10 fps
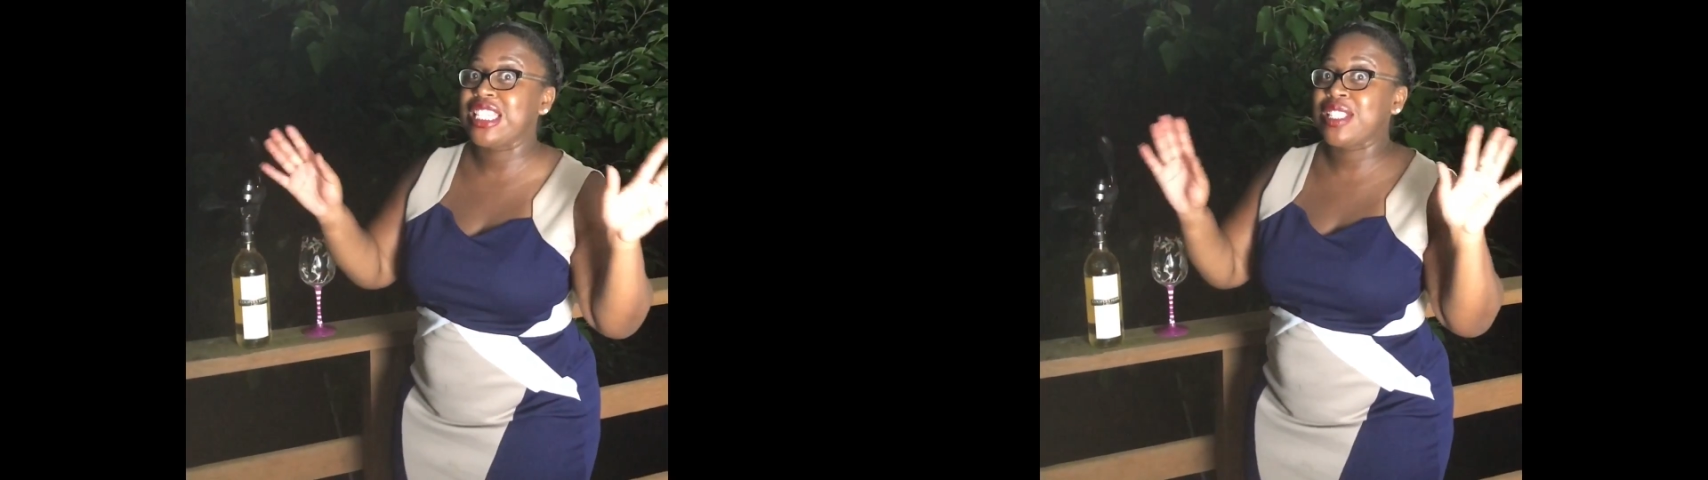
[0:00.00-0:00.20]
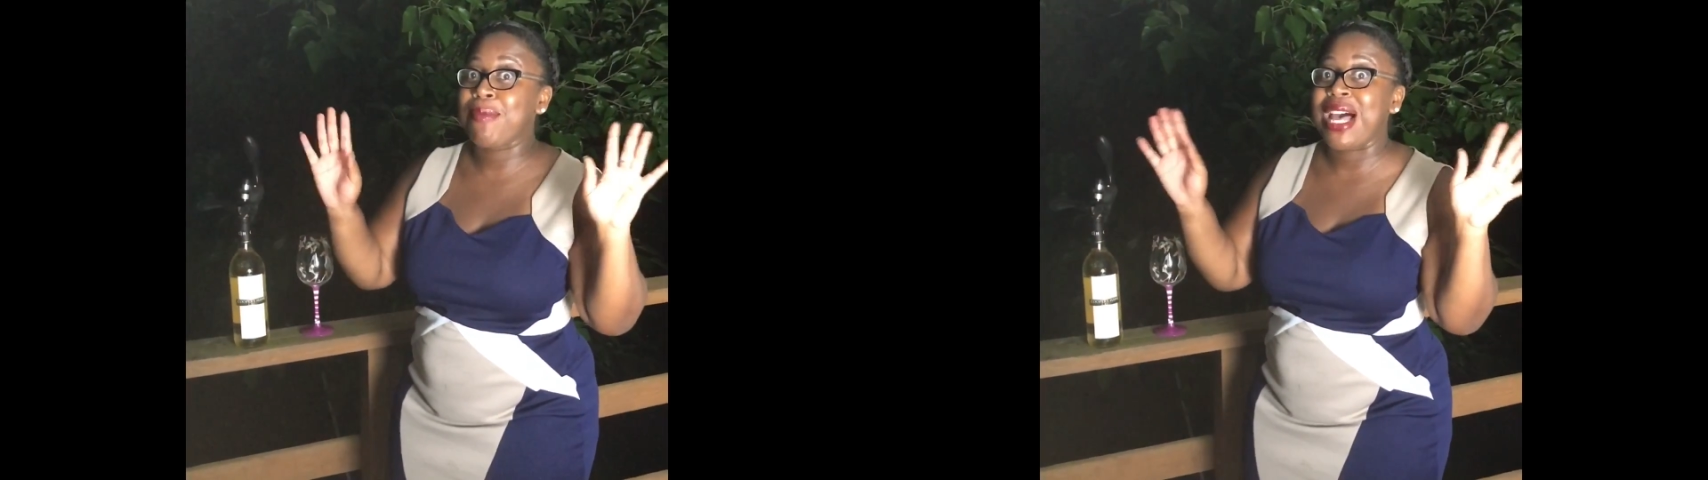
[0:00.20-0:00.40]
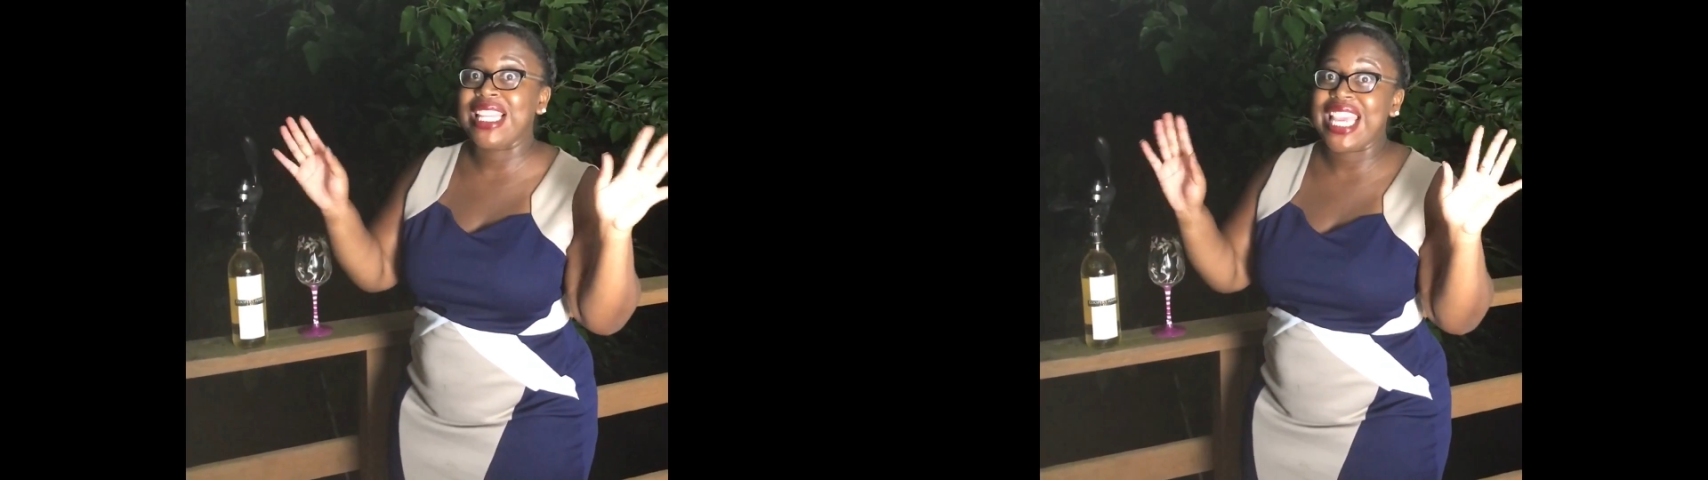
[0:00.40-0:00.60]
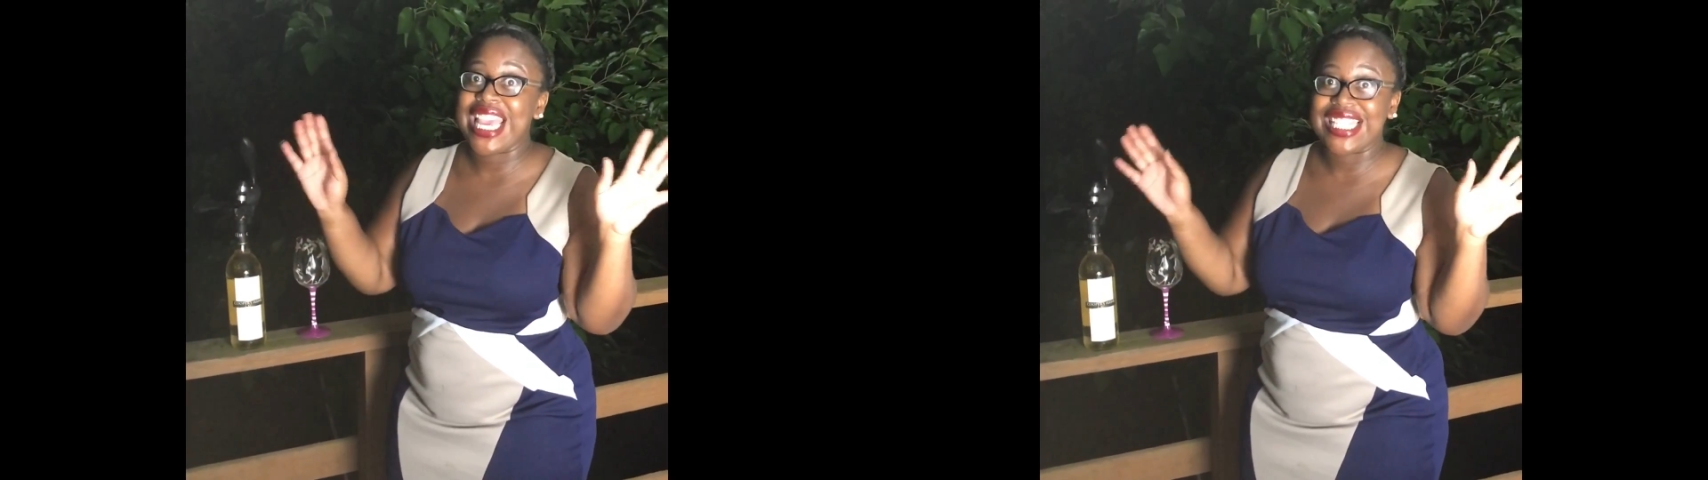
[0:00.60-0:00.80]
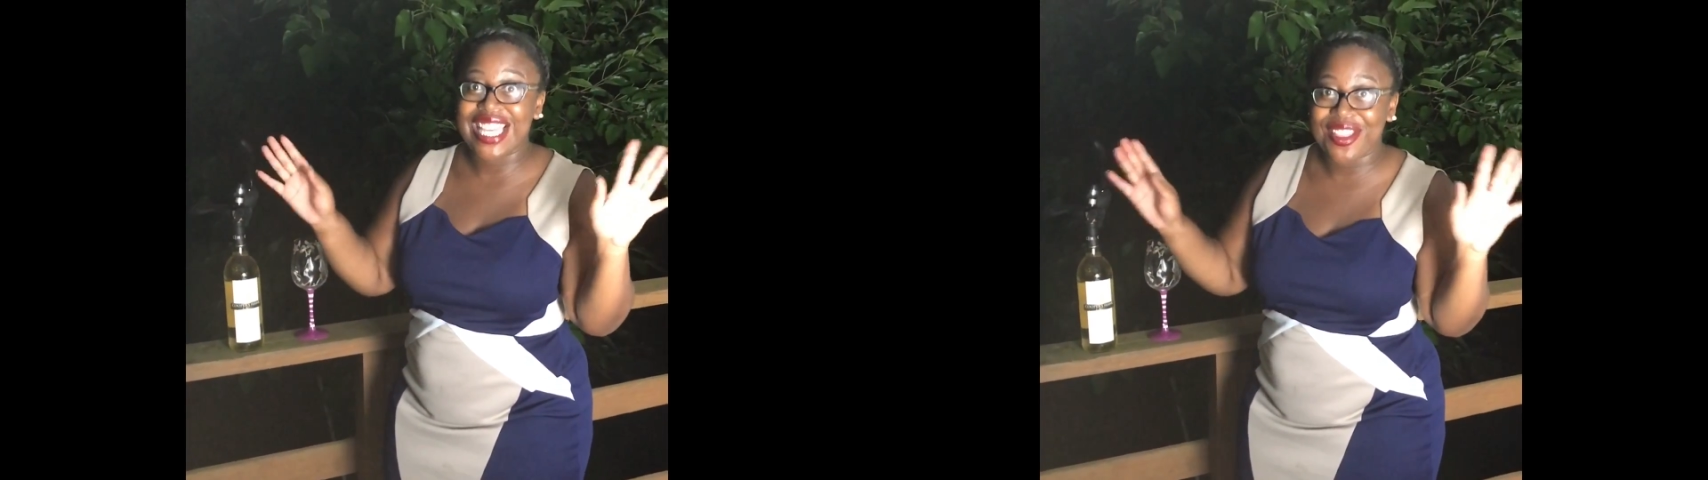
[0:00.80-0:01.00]

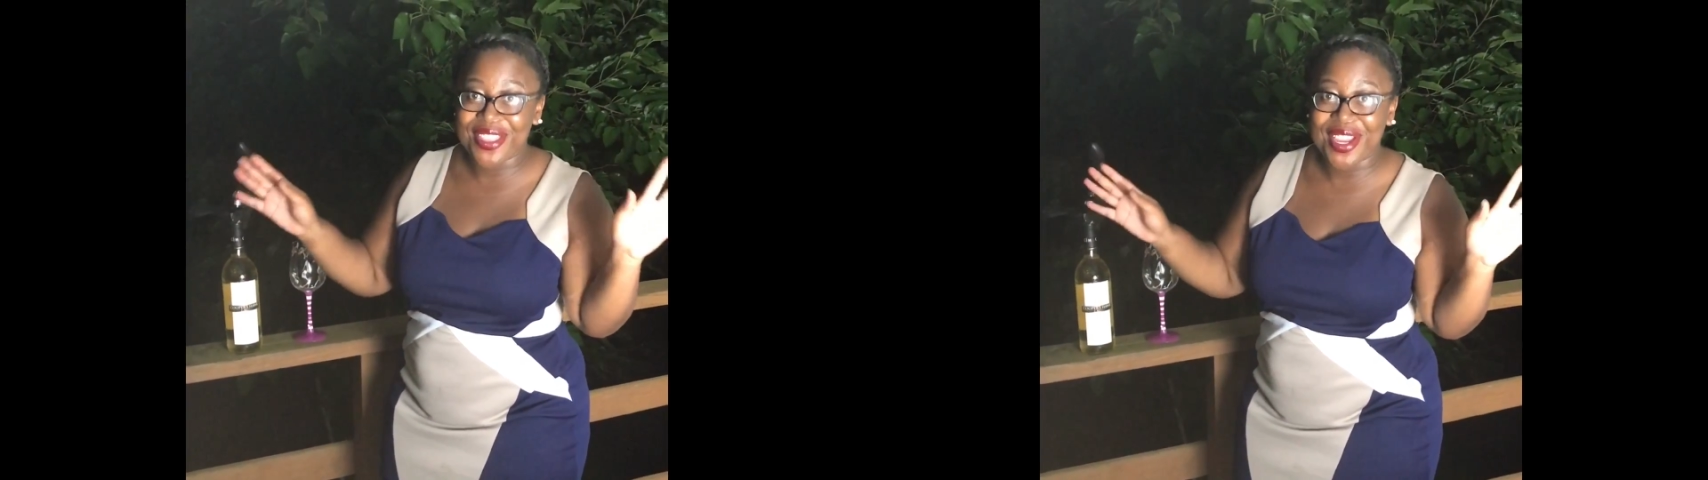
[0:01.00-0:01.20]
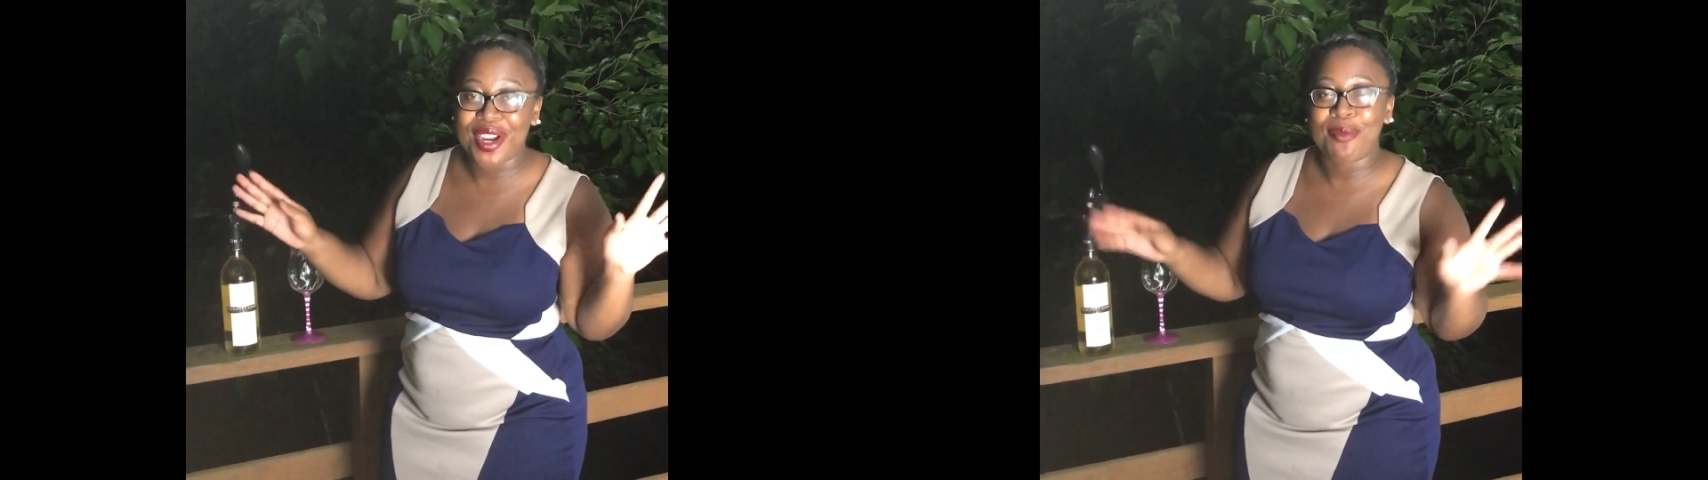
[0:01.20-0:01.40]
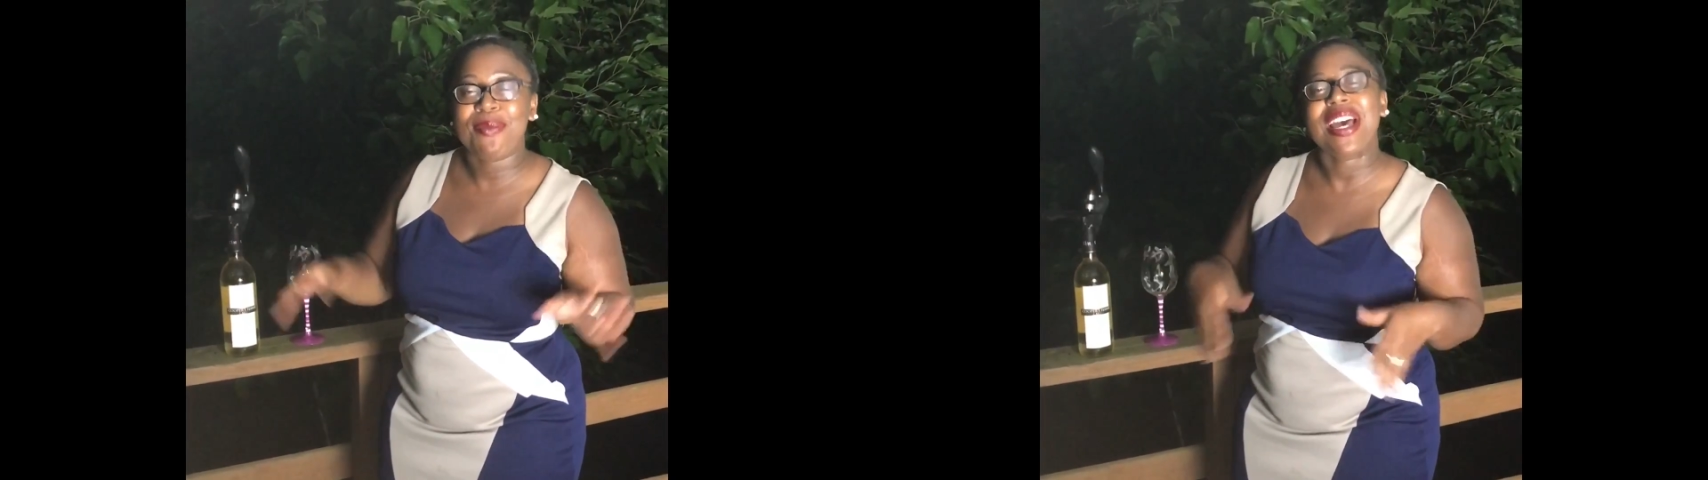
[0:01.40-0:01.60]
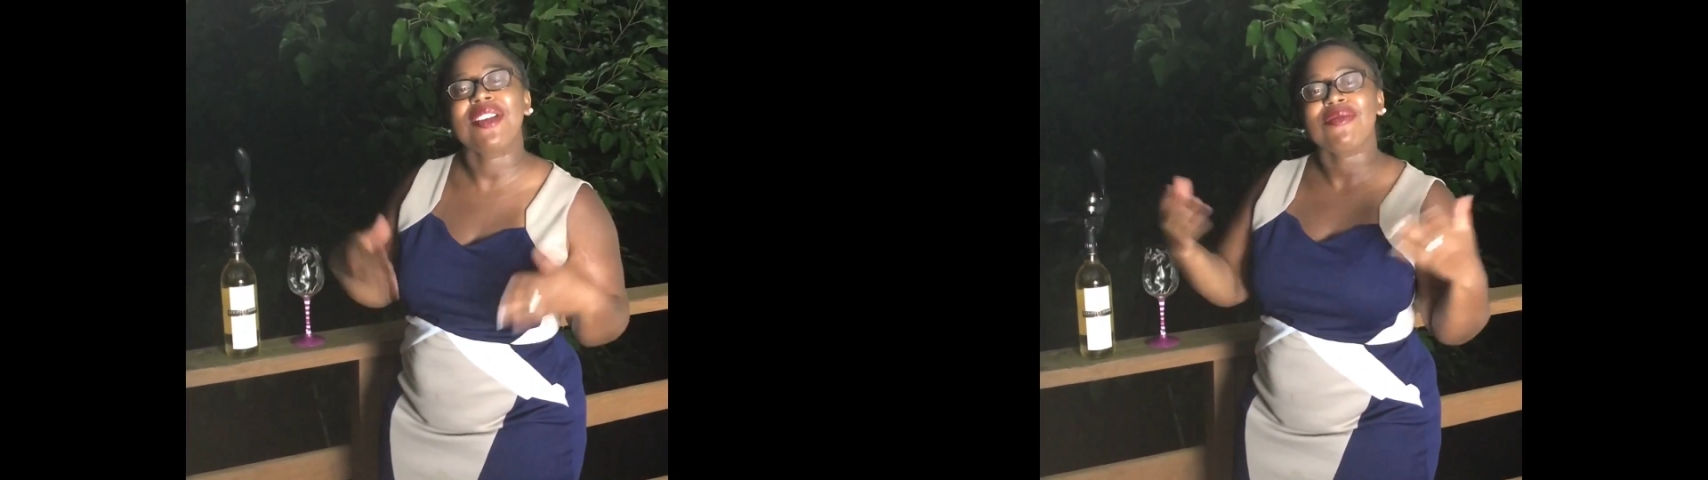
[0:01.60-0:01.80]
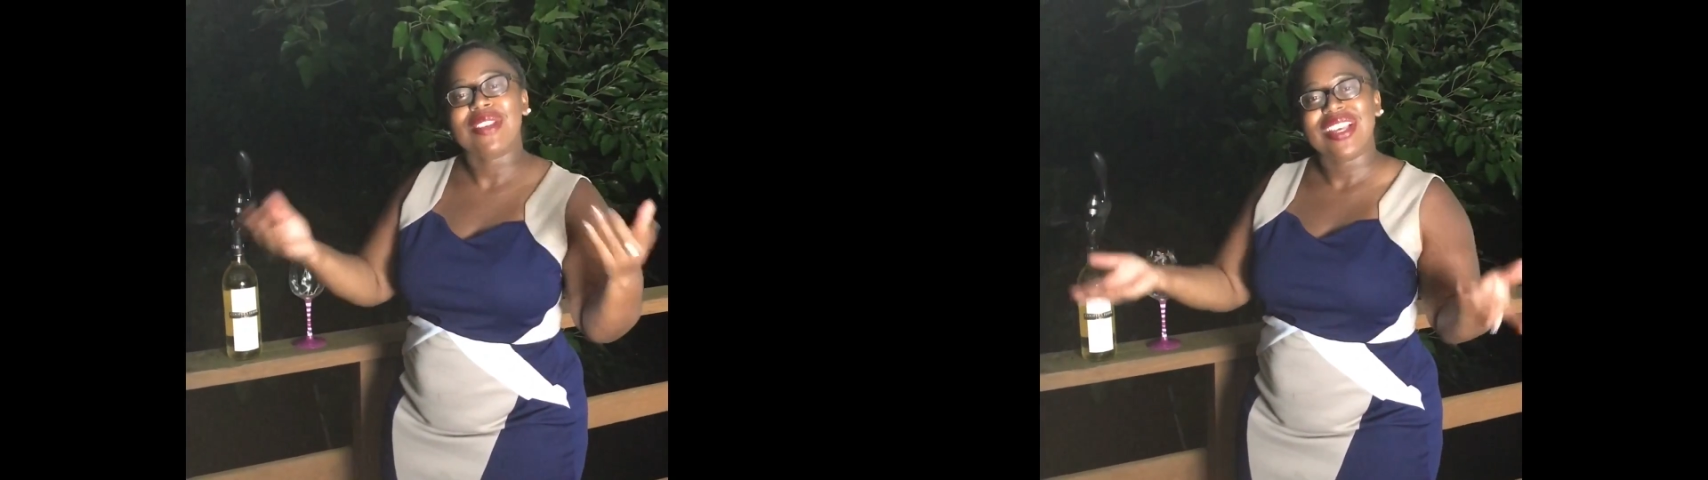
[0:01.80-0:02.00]
sommeliers out there, but